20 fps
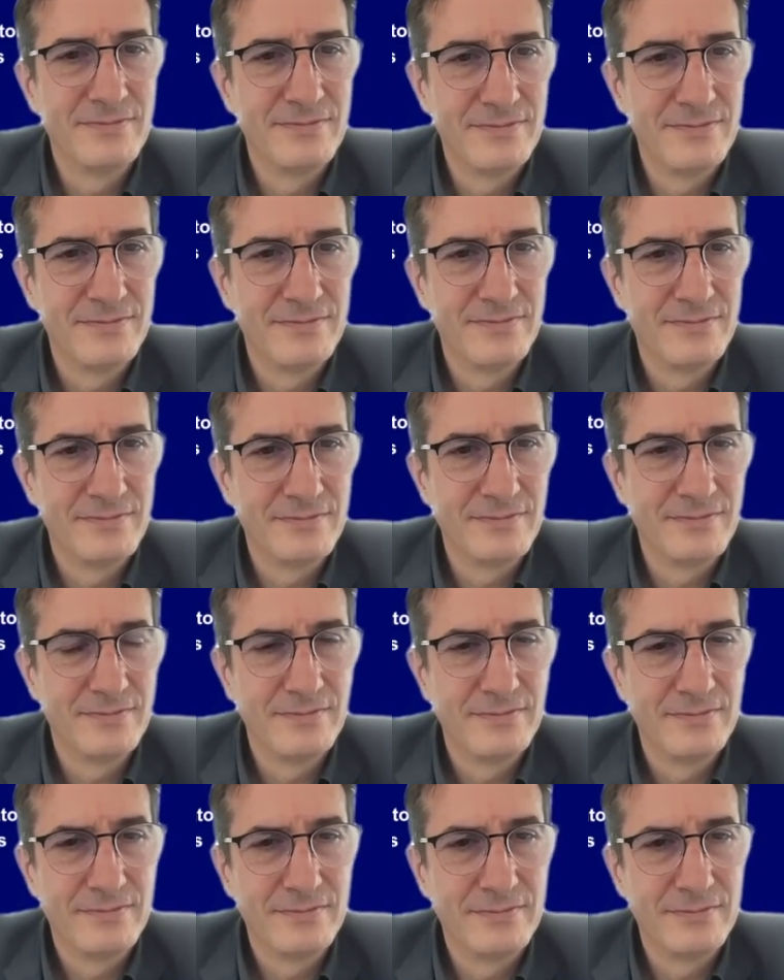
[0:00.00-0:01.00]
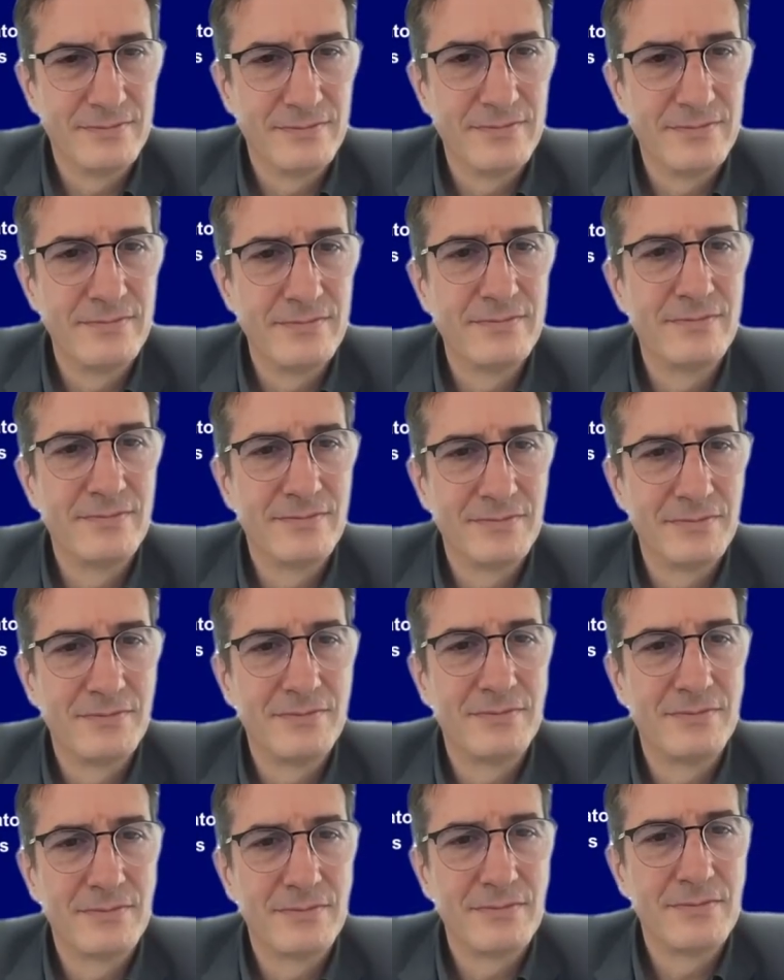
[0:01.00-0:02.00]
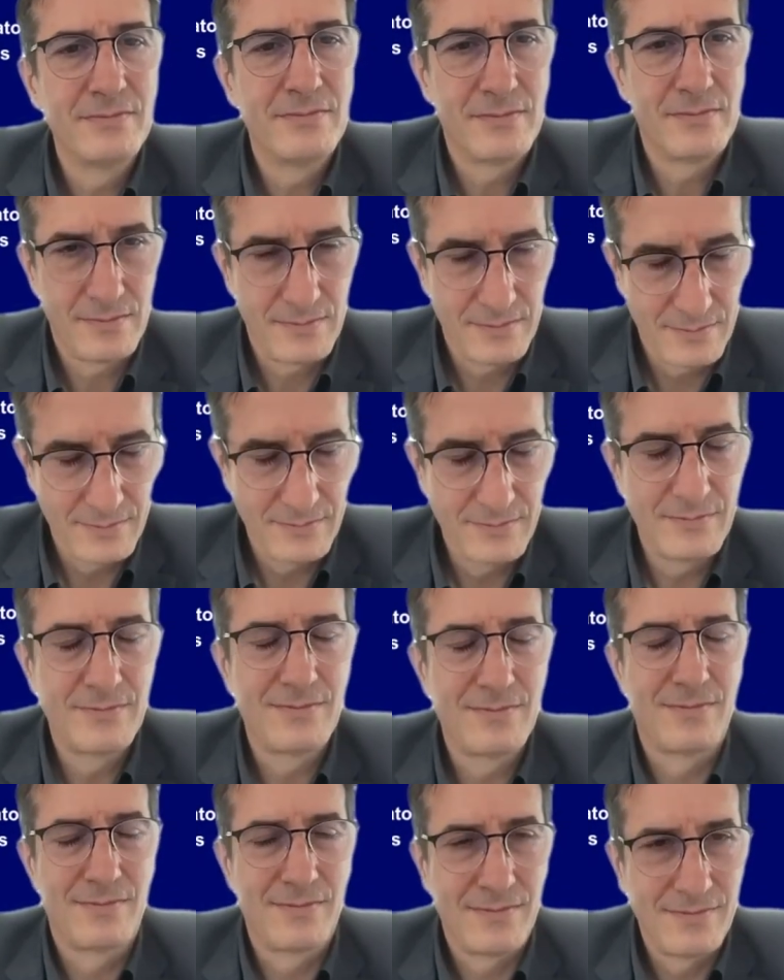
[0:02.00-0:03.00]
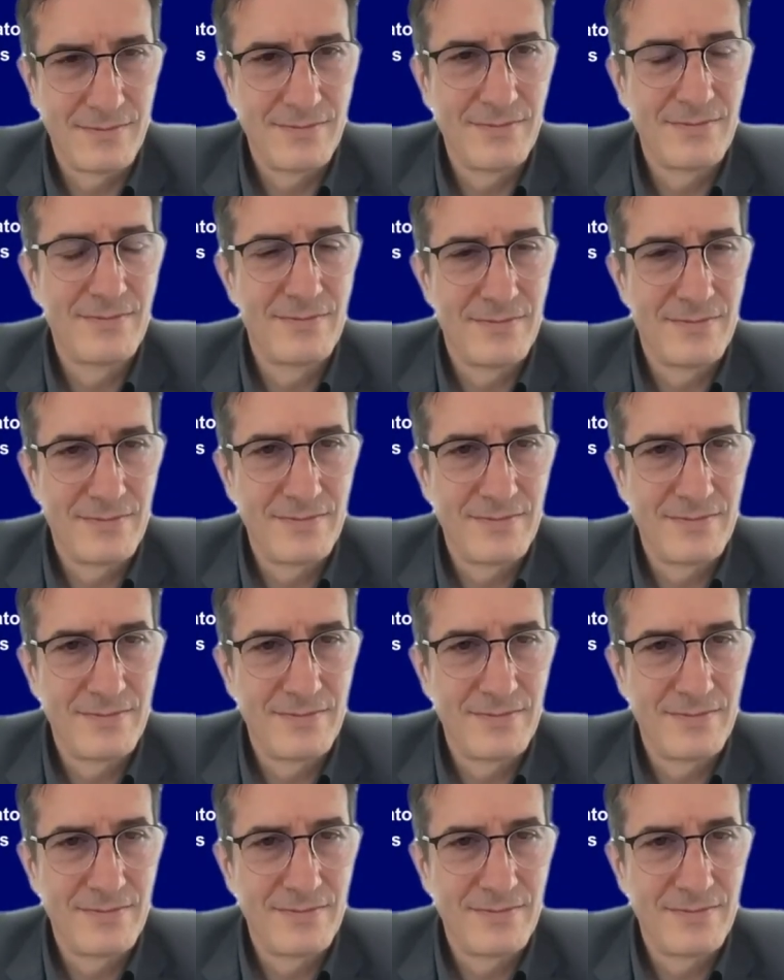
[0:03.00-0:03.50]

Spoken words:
This person isn't speaking.